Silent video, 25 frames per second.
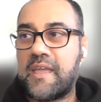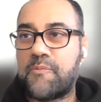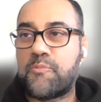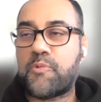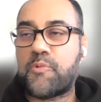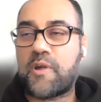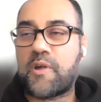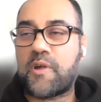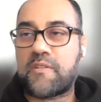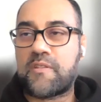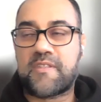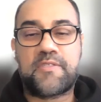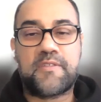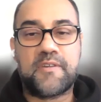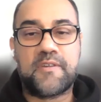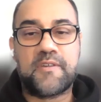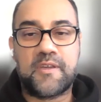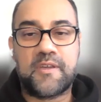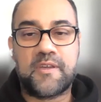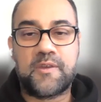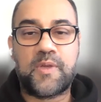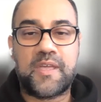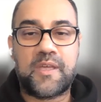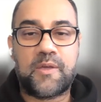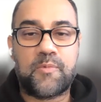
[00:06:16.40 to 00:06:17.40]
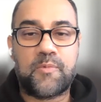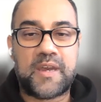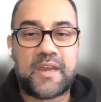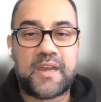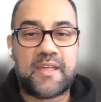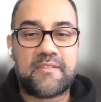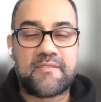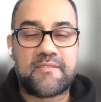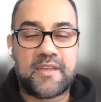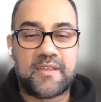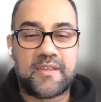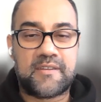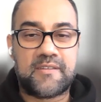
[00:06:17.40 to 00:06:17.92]
it was the third week
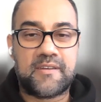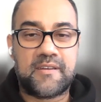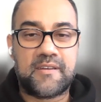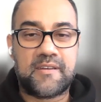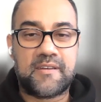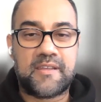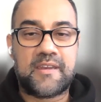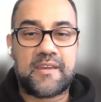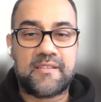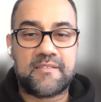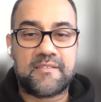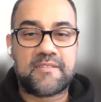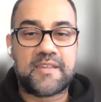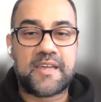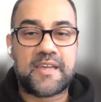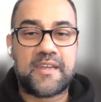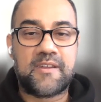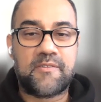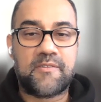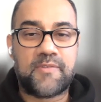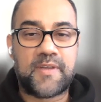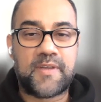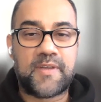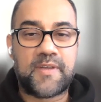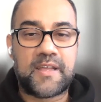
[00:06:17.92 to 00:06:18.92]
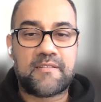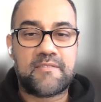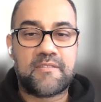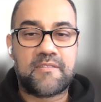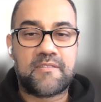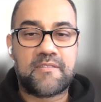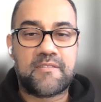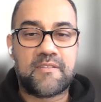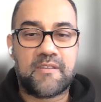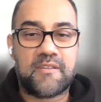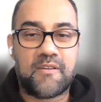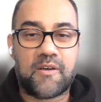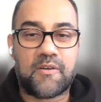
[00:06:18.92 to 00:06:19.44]
when I started getting the side
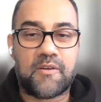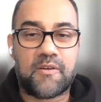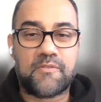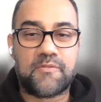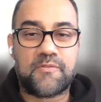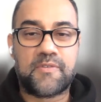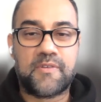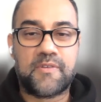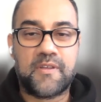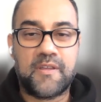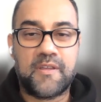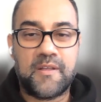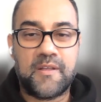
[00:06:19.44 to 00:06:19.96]
effects of